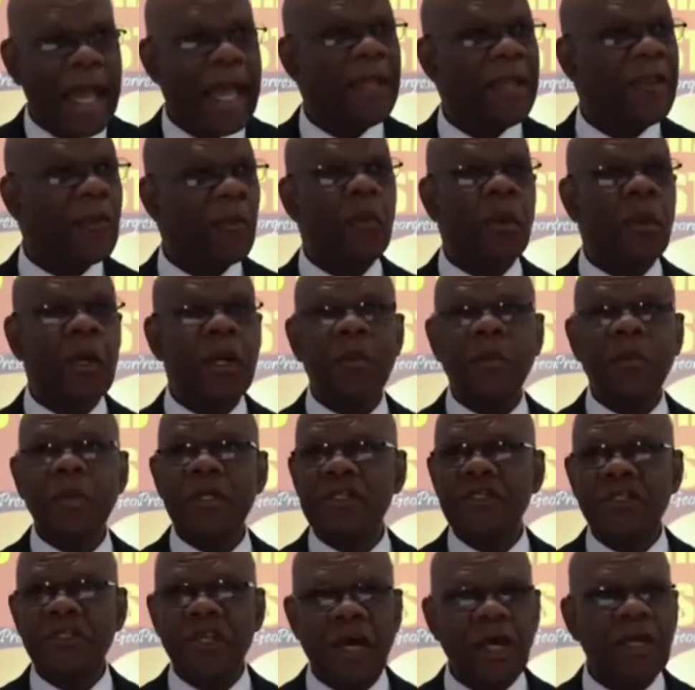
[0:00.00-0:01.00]
And the world
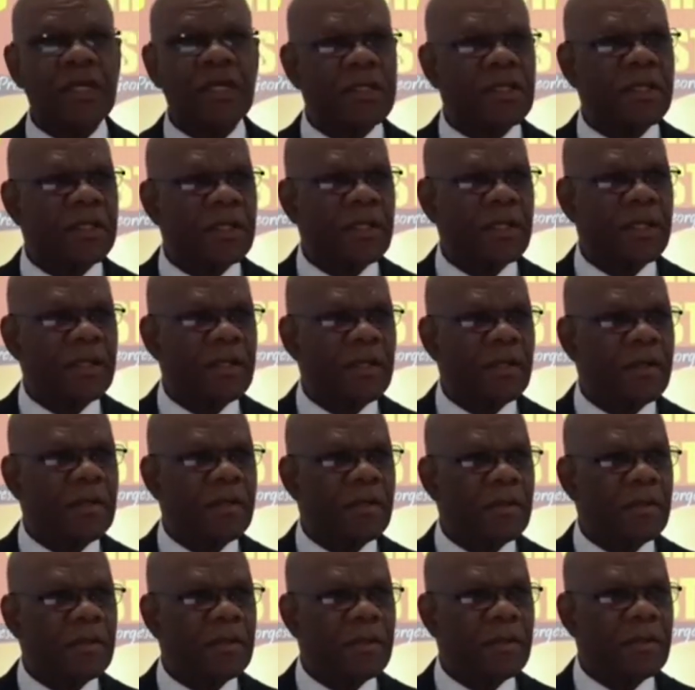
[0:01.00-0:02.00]
was stunned
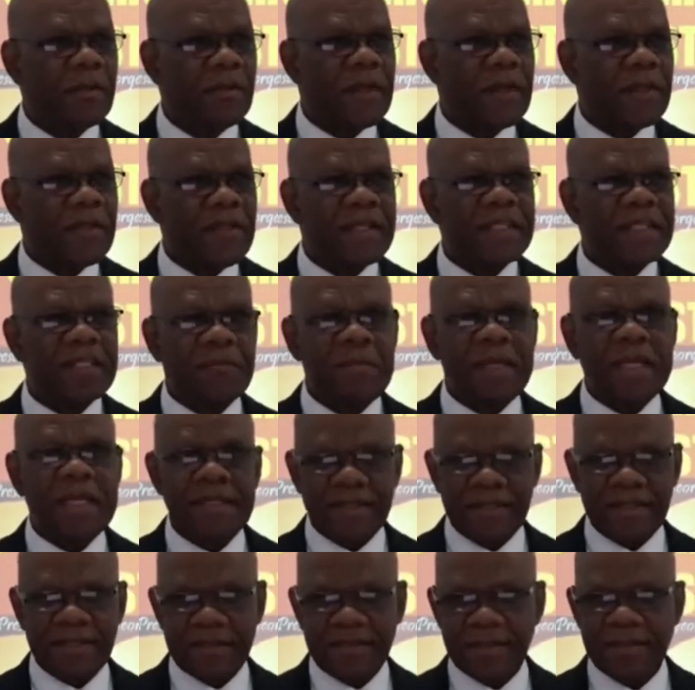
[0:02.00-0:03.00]
that this
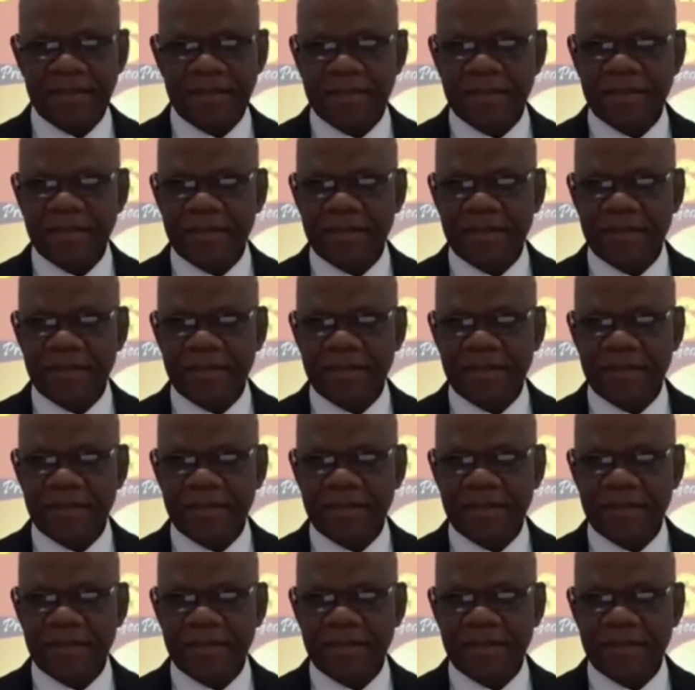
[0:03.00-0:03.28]
beast